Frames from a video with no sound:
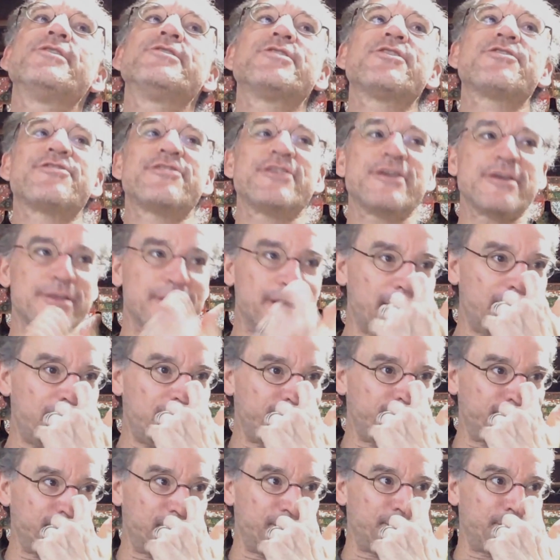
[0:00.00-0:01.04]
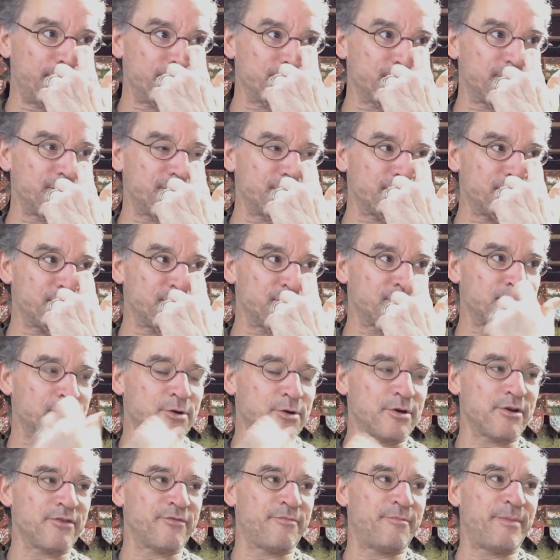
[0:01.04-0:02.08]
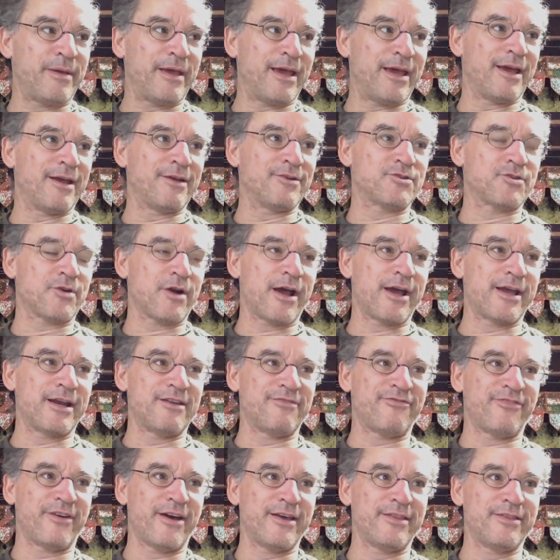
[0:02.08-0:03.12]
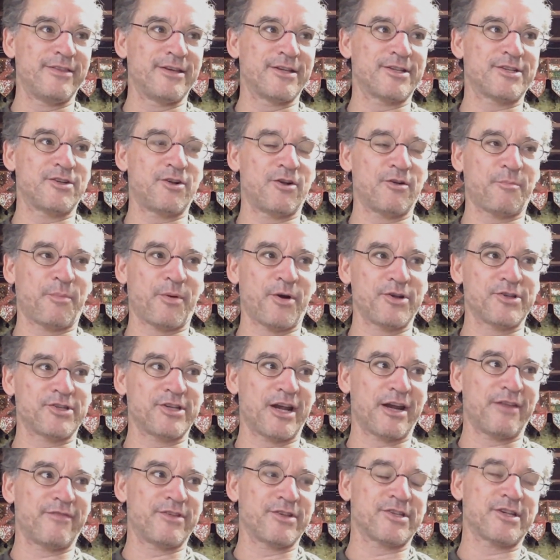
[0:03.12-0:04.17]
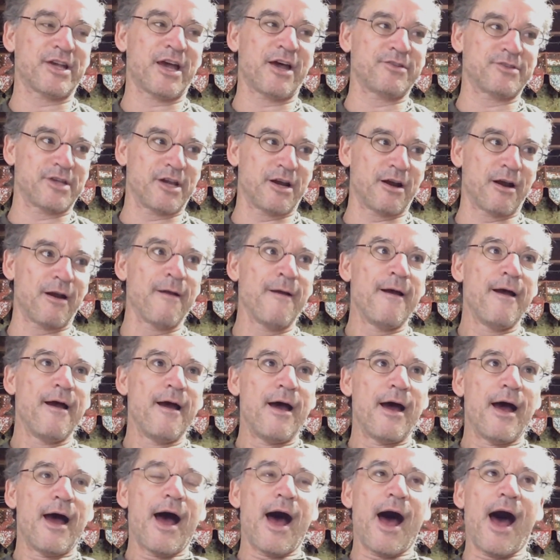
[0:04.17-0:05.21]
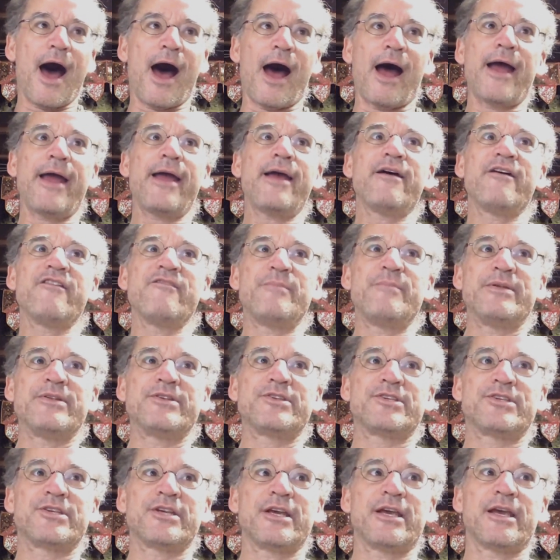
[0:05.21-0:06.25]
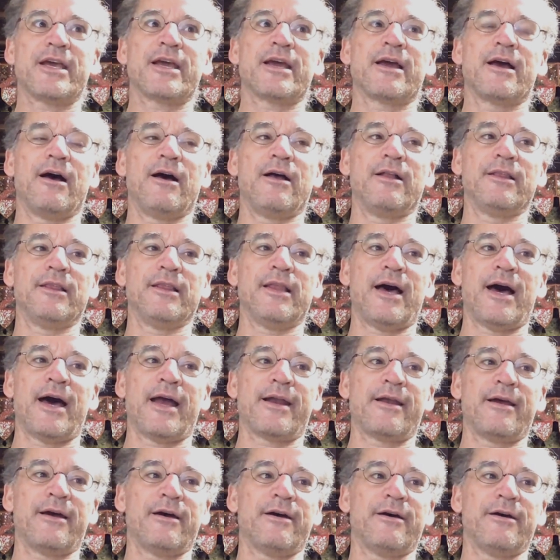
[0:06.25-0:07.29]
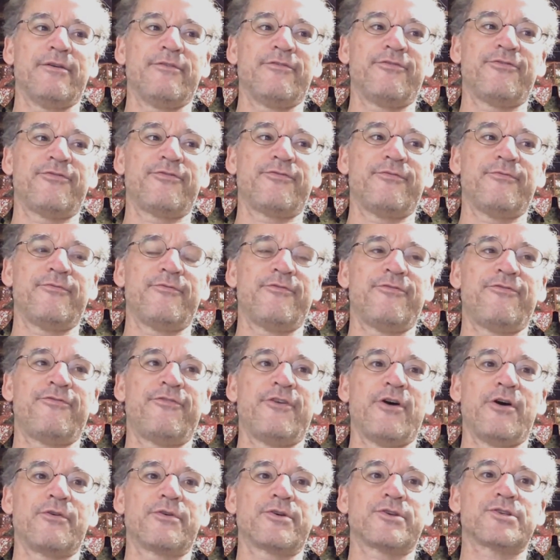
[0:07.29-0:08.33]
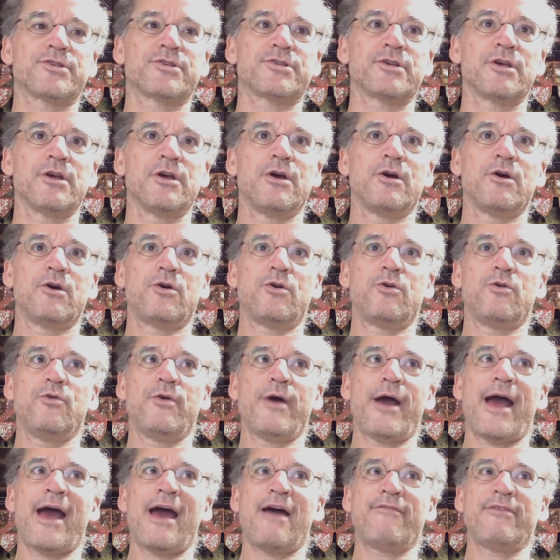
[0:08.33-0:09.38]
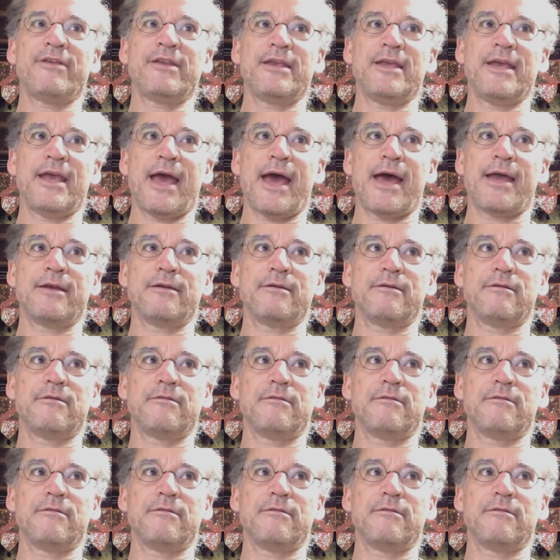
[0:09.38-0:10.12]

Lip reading: is a thing that I have noticed. This is sort of trying to find the silk purse out of the sow's ear. I have been seeing a lot of folks who haven't yet